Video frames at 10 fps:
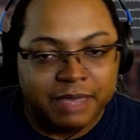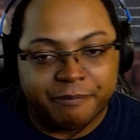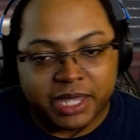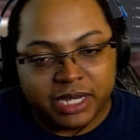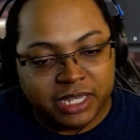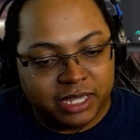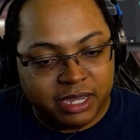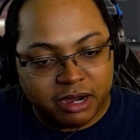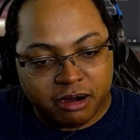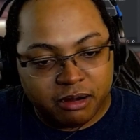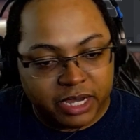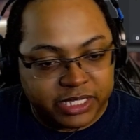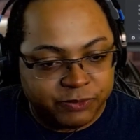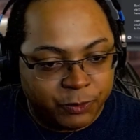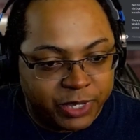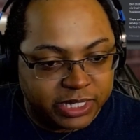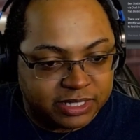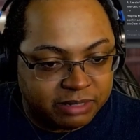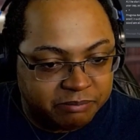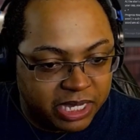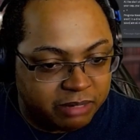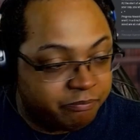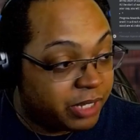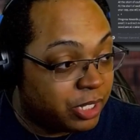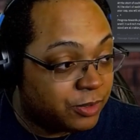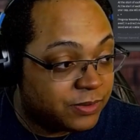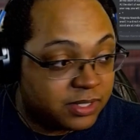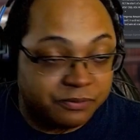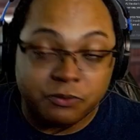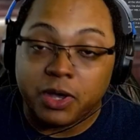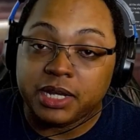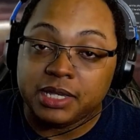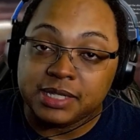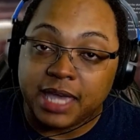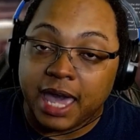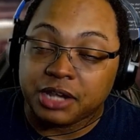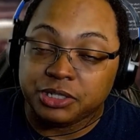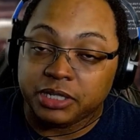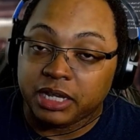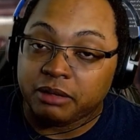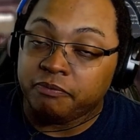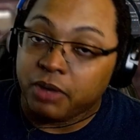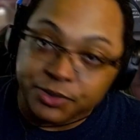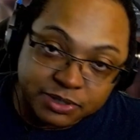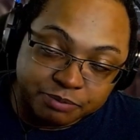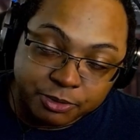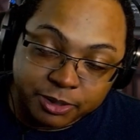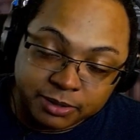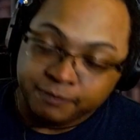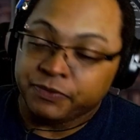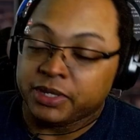but here is where we get to the meat and bones of what is actually most important,